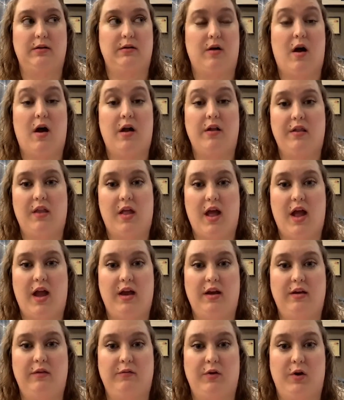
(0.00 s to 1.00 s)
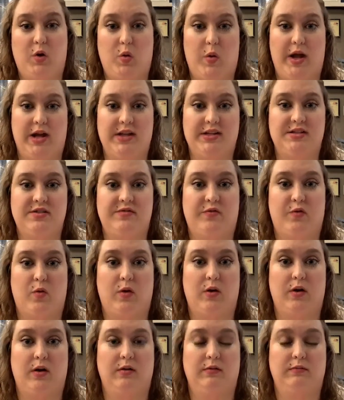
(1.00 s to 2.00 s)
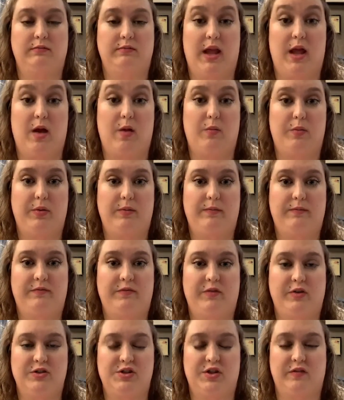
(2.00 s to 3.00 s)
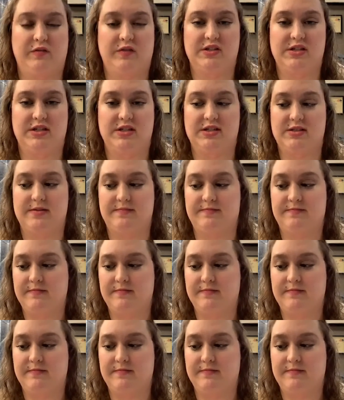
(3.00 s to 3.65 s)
online request for help for services